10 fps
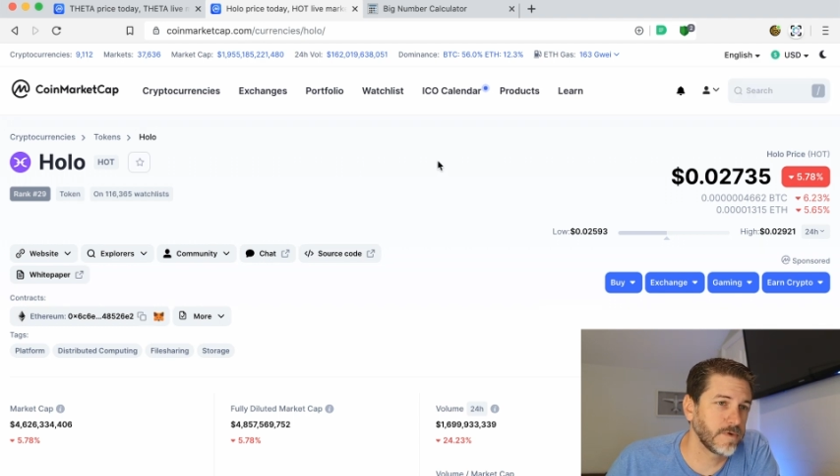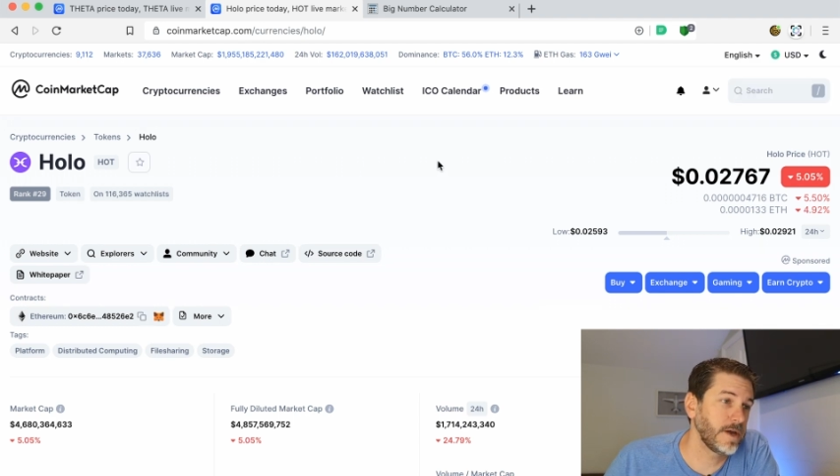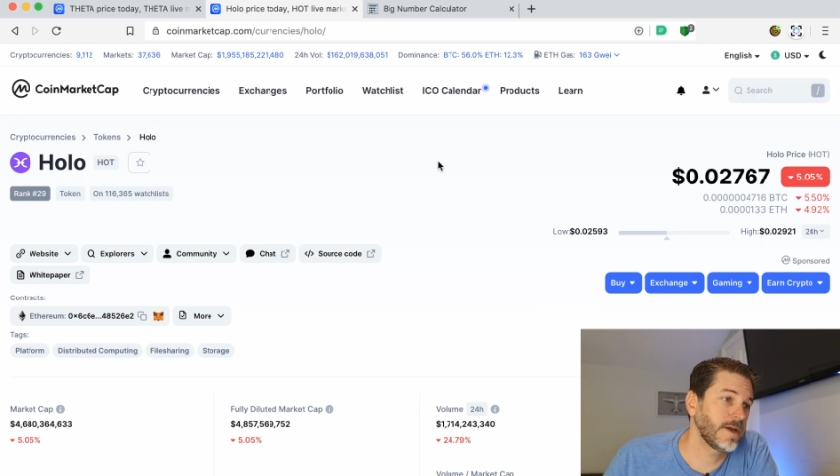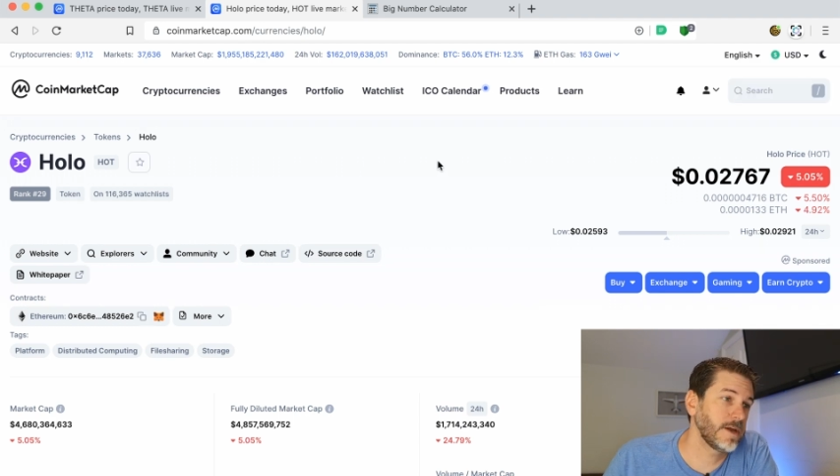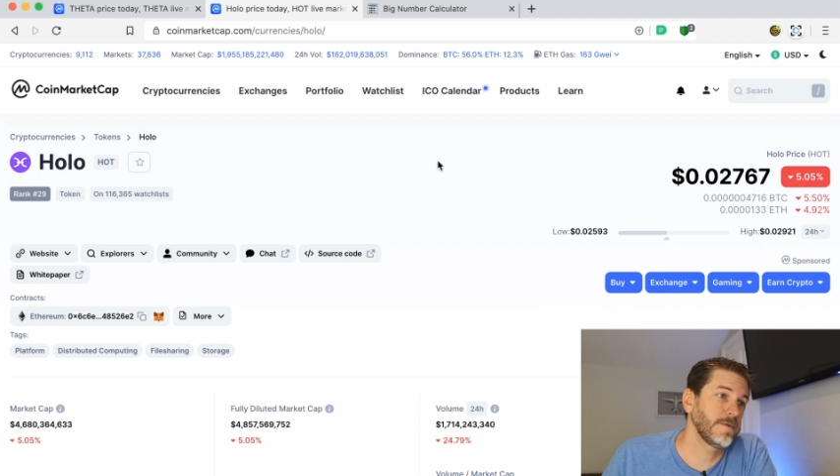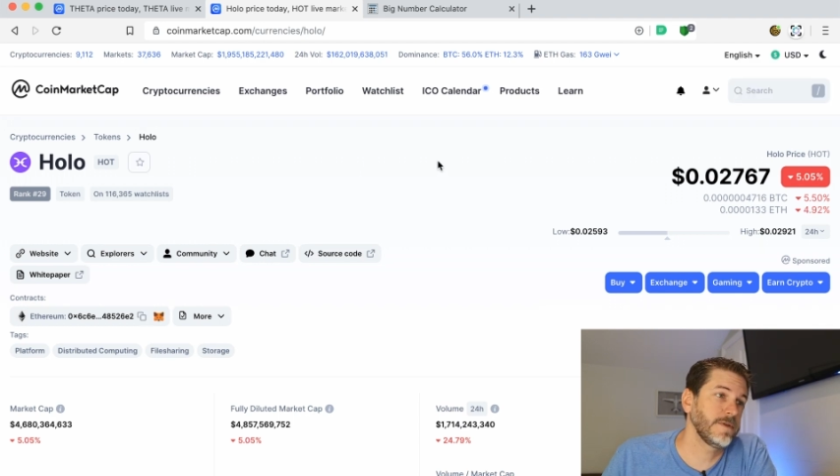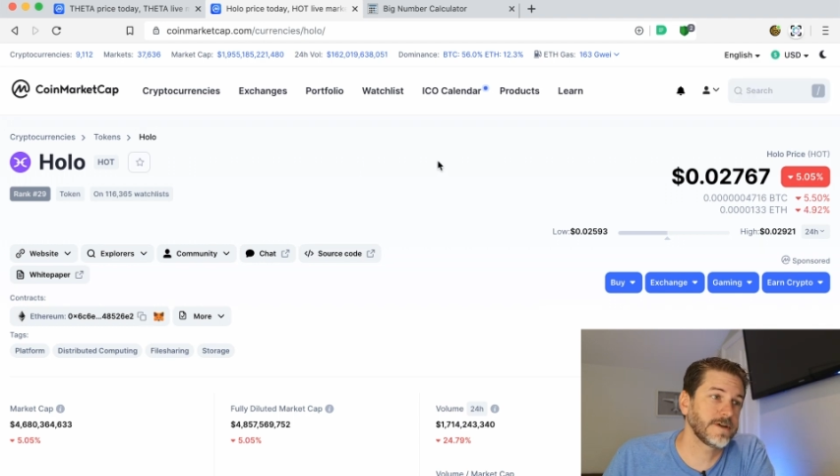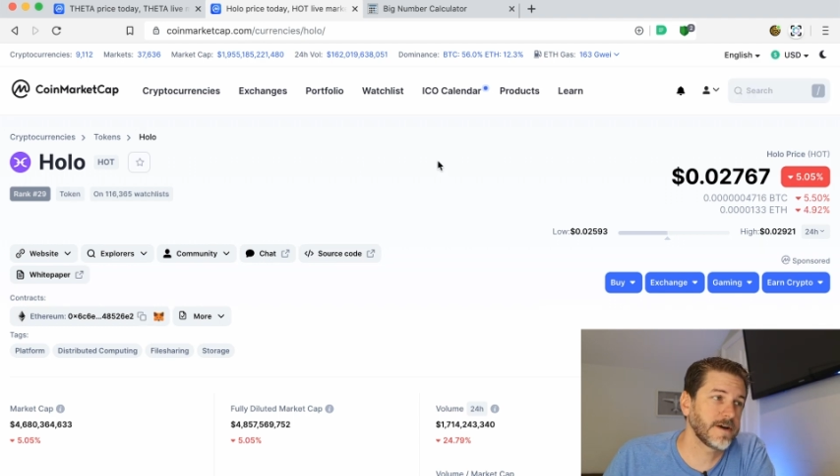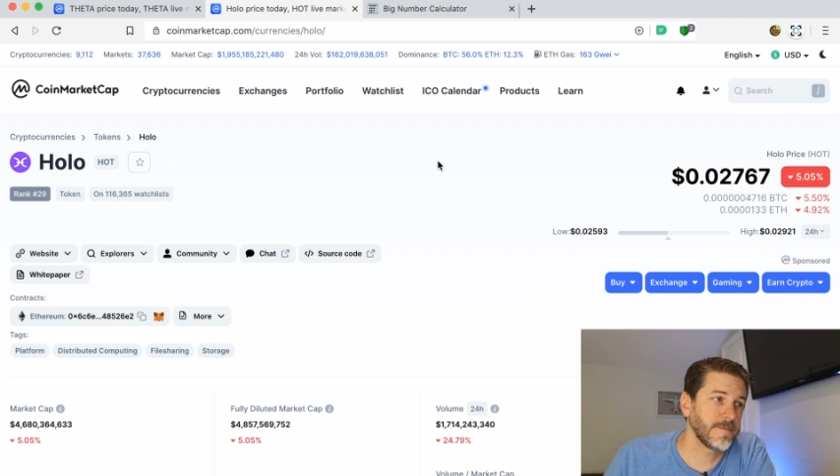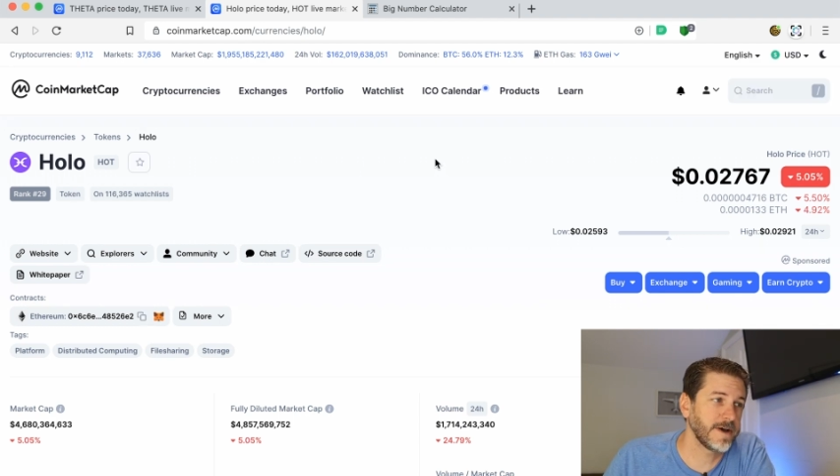randomly
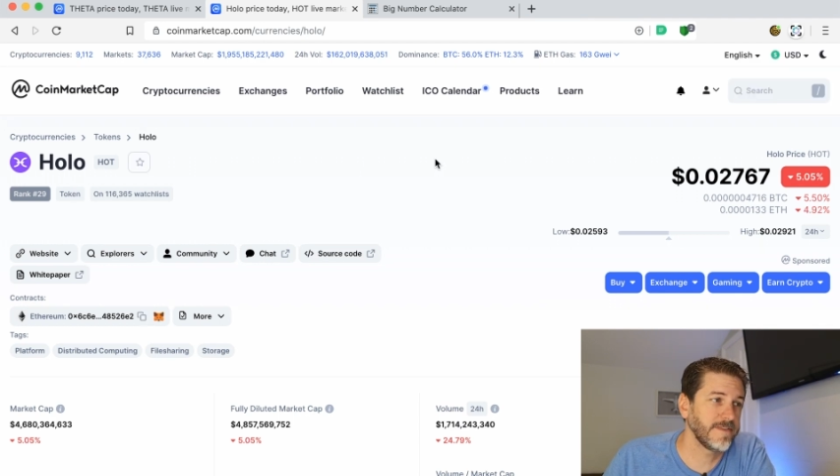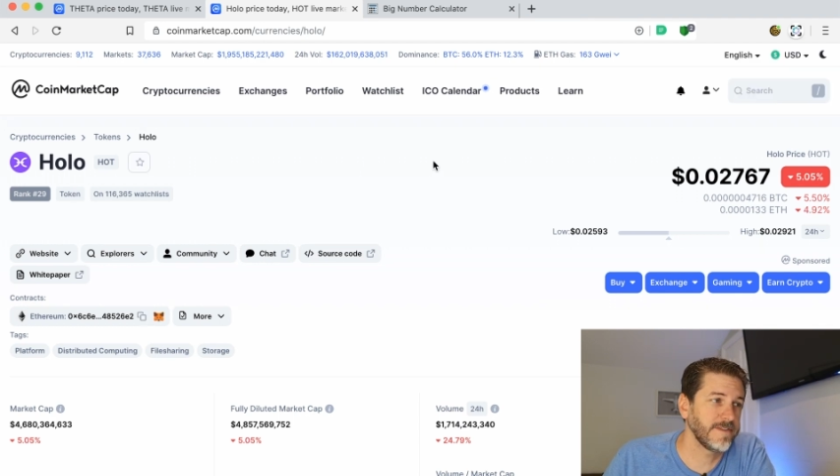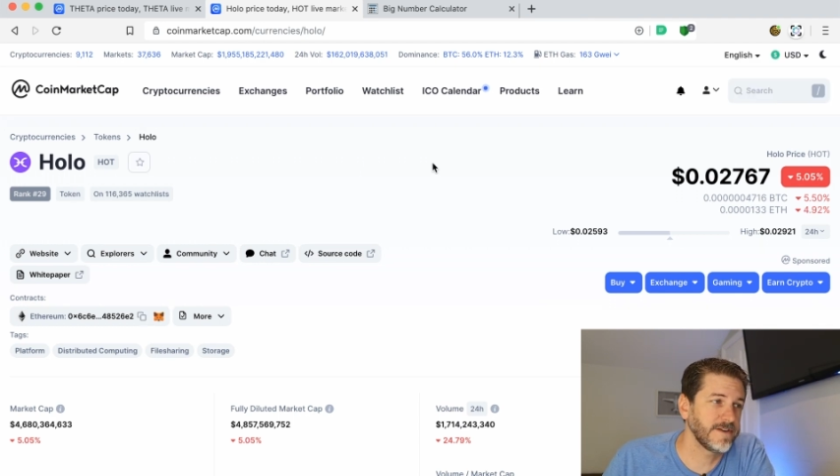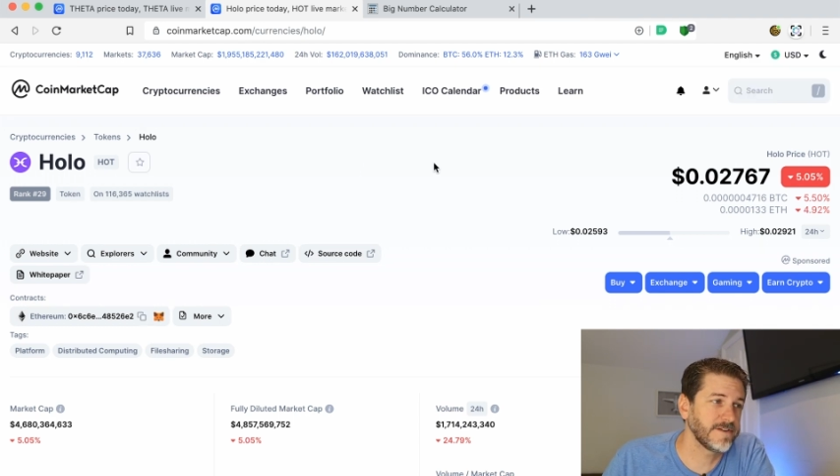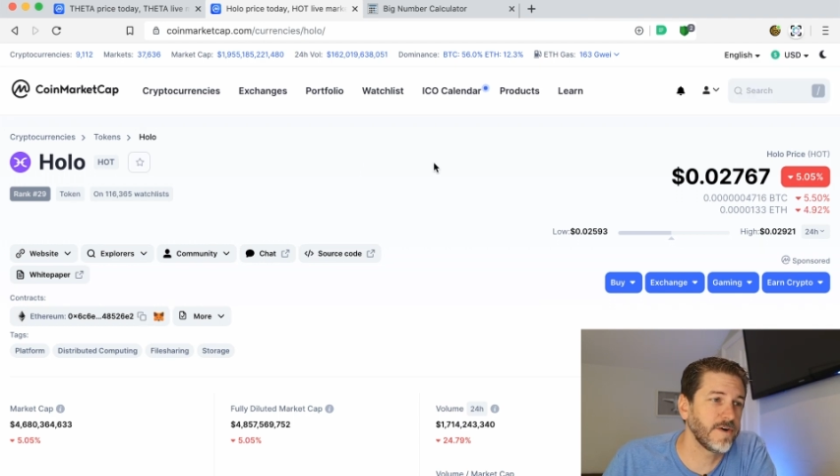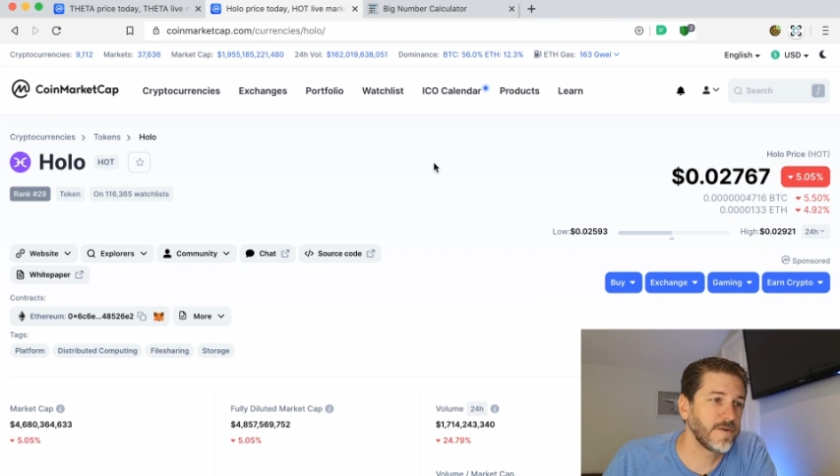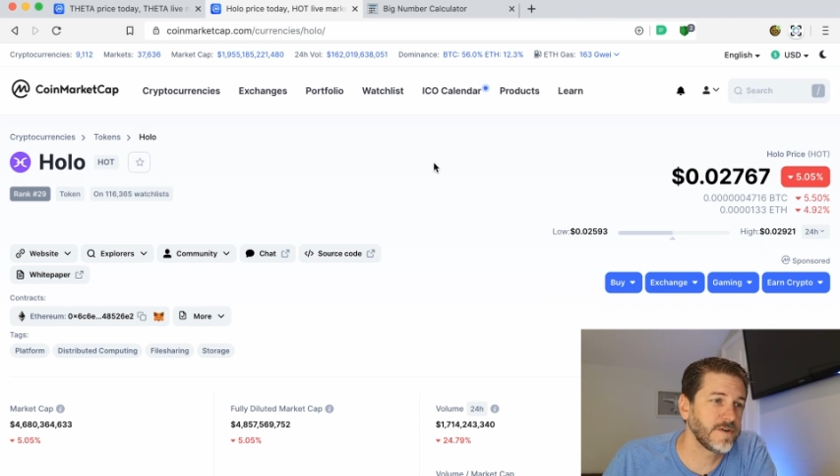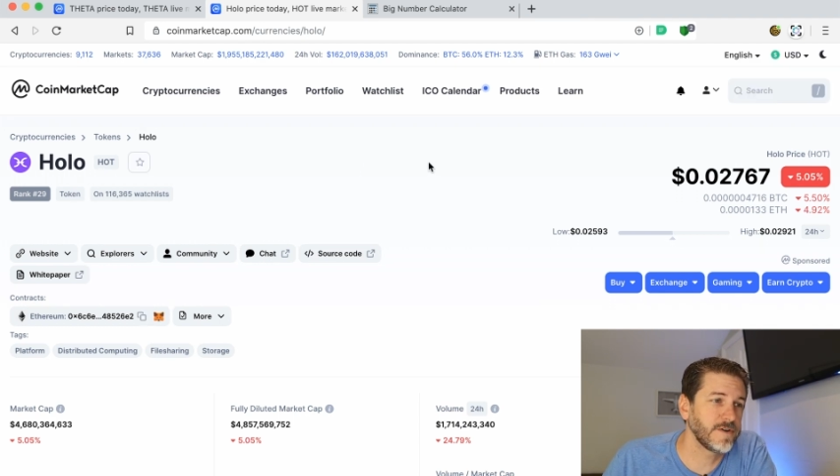talk about this going